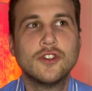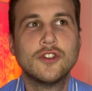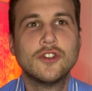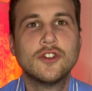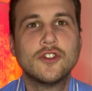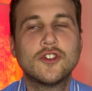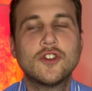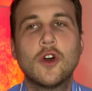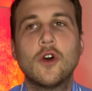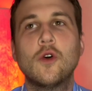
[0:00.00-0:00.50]

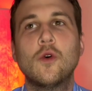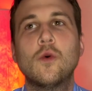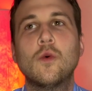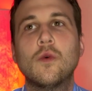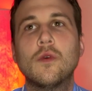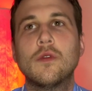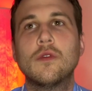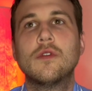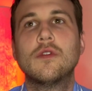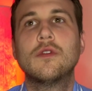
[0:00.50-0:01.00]
So
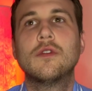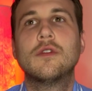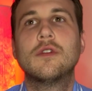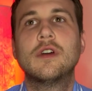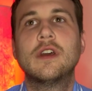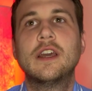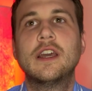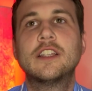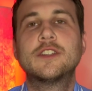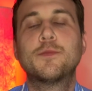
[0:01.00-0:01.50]

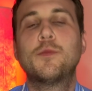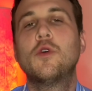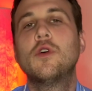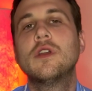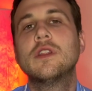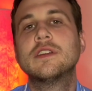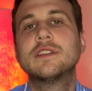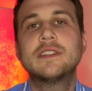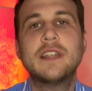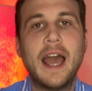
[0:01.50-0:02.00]
it's
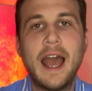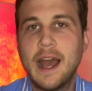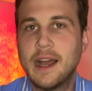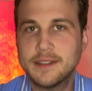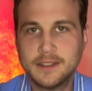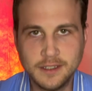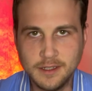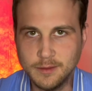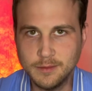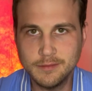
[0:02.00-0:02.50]
pointless to
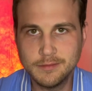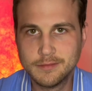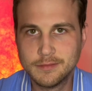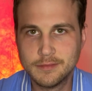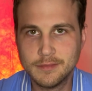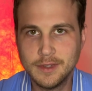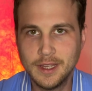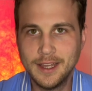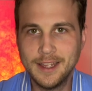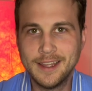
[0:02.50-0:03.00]
ask them,
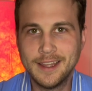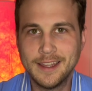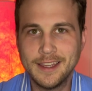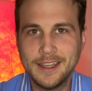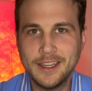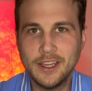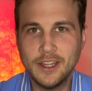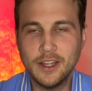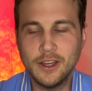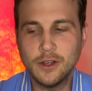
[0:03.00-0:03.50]

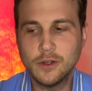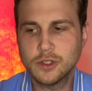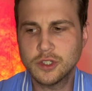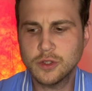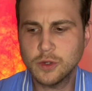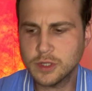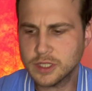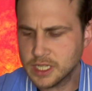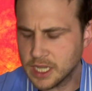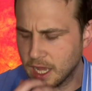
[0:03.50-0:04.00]

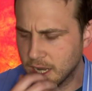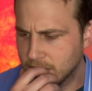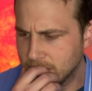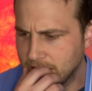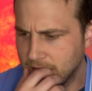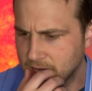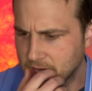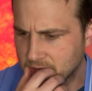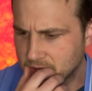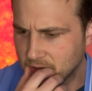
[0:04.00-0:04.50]
So it's kind of
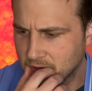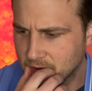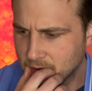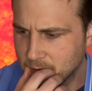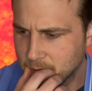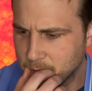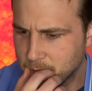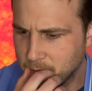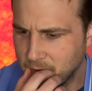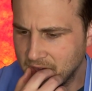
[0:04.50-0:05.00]
like,
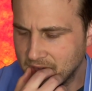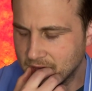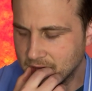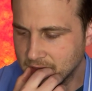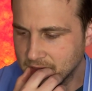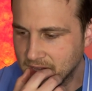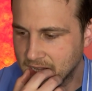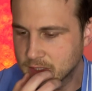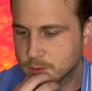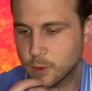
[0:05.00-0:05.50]
man,
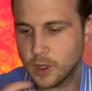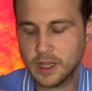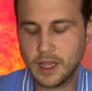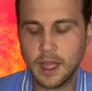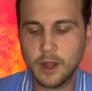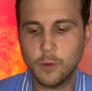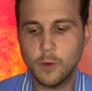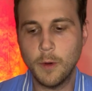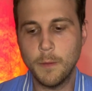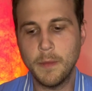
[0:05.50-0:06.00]
that's what
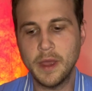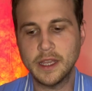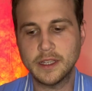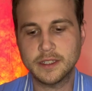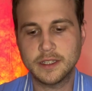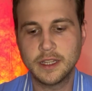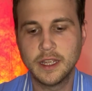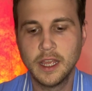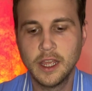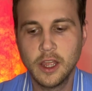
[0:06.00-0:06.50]

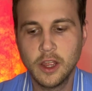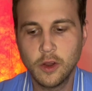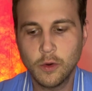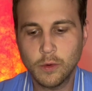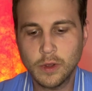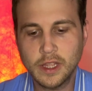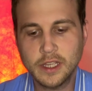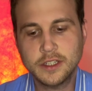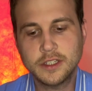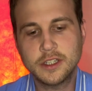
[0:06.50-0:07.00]
makes
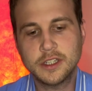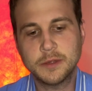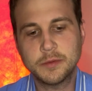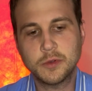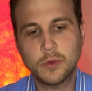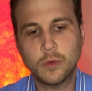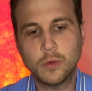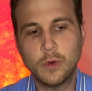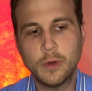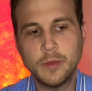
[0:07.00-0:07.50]
relationships
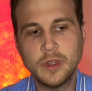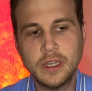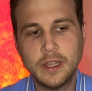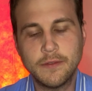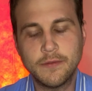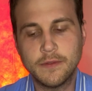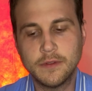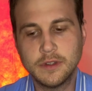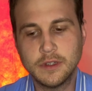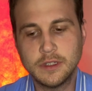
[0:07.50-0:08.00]
with women
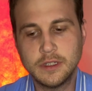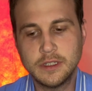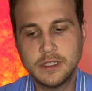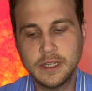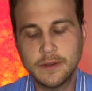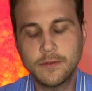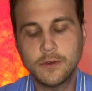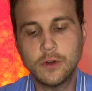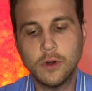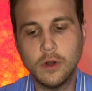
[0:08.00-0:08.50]

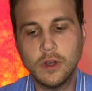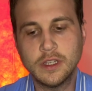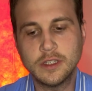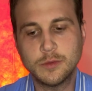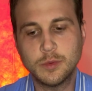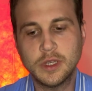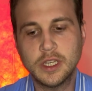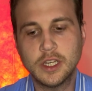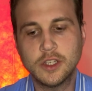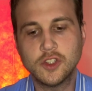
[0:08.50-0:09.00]
difficult, is
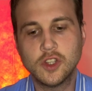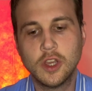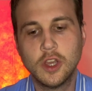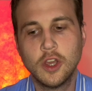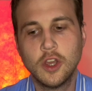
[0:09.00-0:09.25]
because